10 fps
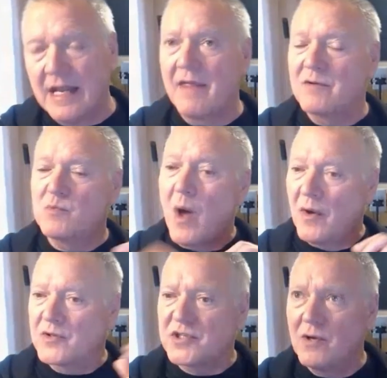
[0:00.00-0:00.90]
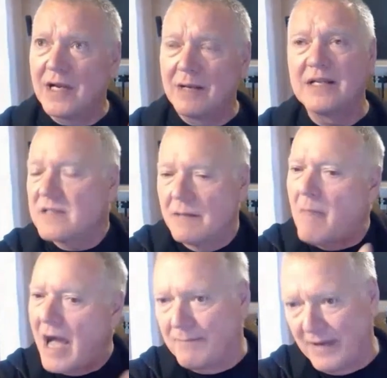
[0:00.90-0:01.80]
Now, there's 1 or 2 little bits
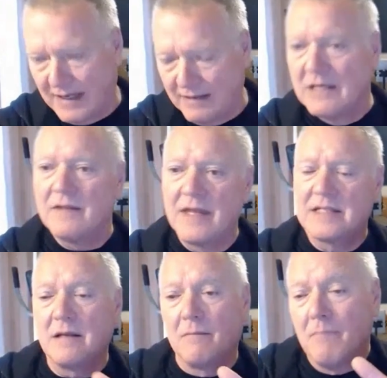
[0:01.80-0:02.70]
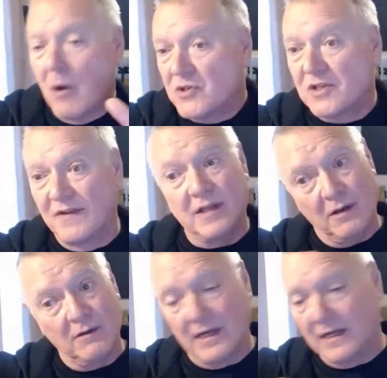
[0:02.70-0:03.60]
that might be. Most of it,
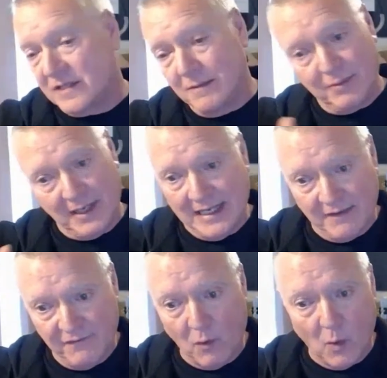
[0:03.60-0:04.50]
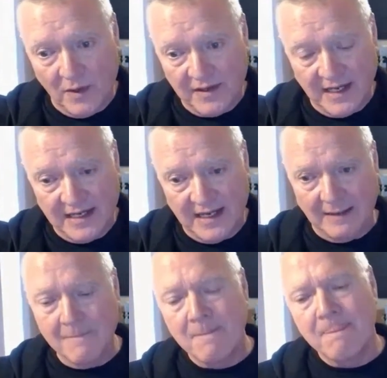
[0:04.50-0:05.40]
though, is completely forward
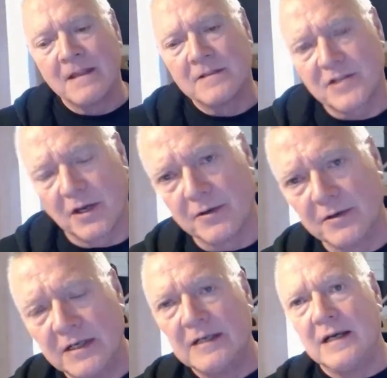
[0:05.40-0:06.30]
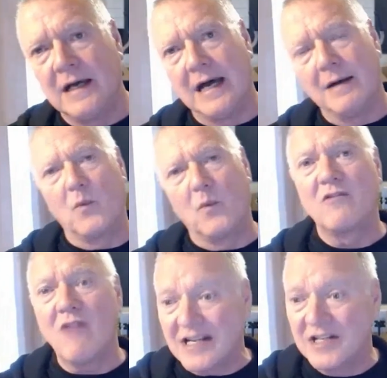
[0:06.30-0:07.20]
thinking. So
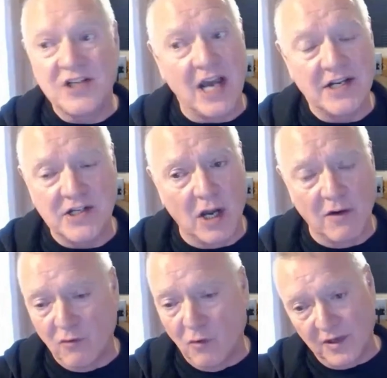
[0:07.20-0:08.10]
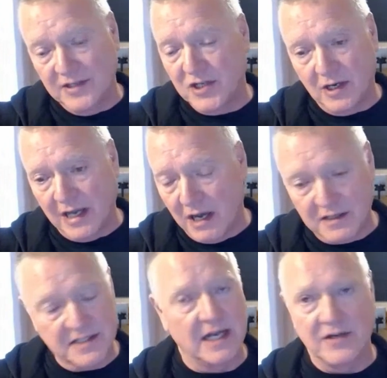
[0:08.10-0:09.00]
we're gradually changing over all the internal
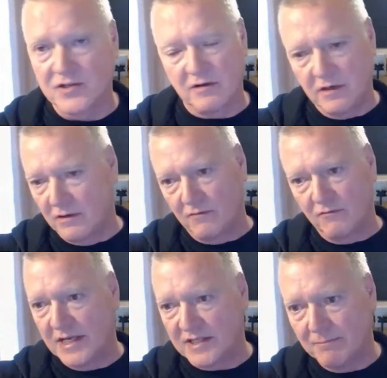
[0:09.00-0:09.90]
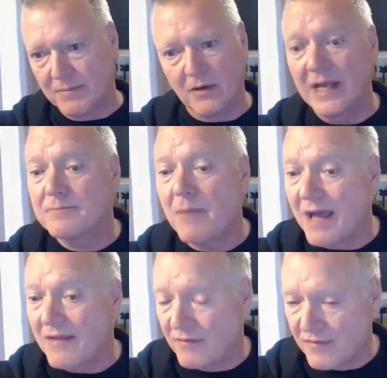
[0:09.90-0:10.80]
architecture. The recent build has
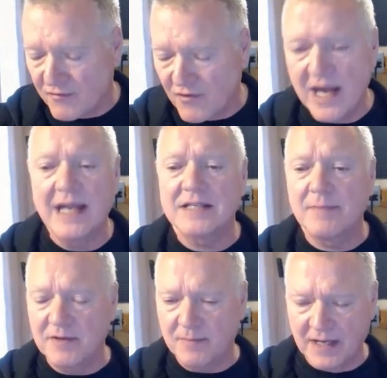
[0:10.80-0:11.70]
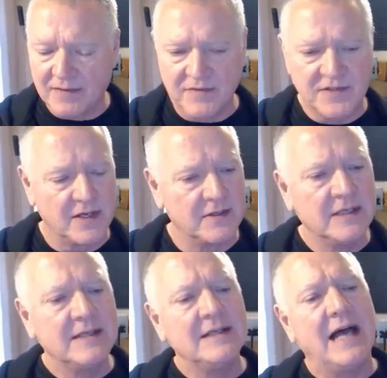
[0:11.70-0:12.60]
Python 3 in as opposed to Python
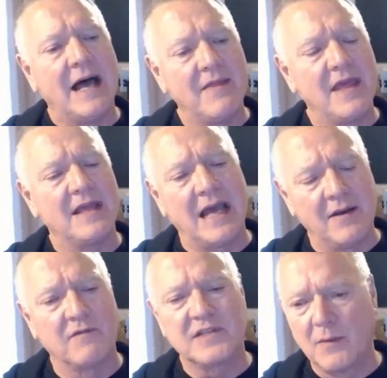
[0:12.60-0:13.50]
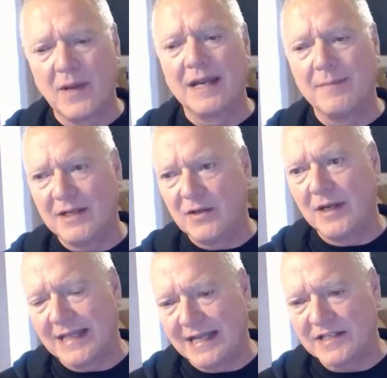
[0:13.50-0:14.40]
2. And obviously we're going to be
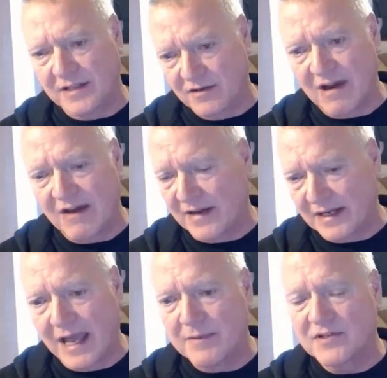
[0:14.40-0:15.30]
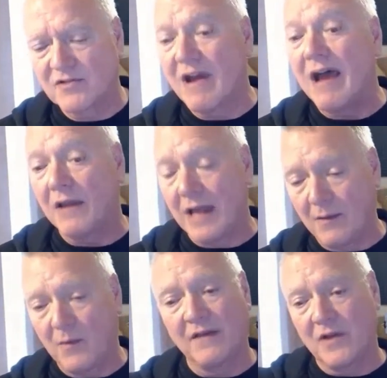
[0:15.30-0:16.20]
doing that to the graphic libraries throughout
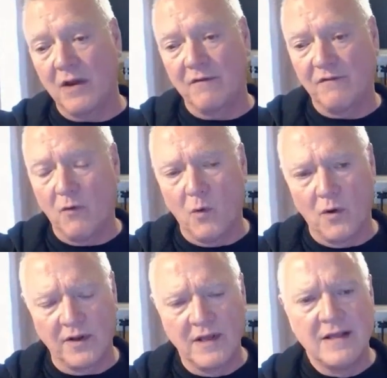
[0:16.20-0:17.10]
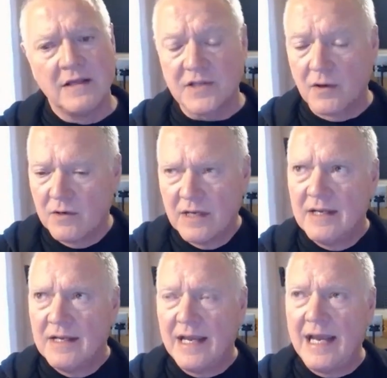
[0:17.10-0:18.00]
Lightwave going forward. So
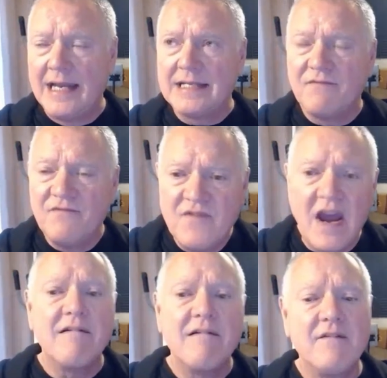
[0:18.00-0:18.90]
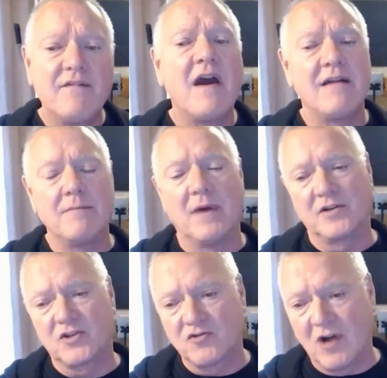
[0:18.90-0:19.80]
it is very, very
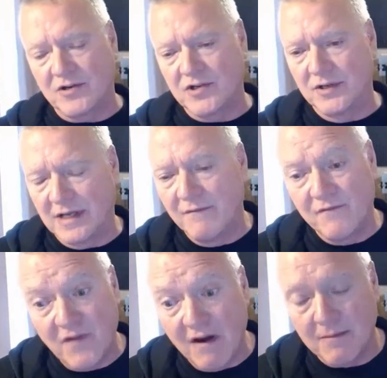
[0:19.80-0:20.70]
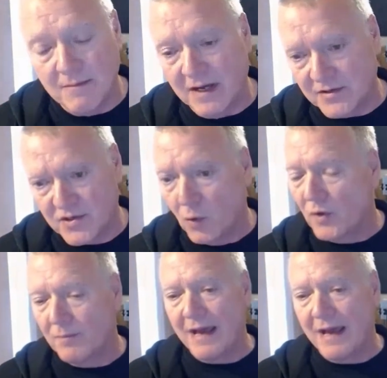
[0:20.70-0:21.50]
much structured and very much thought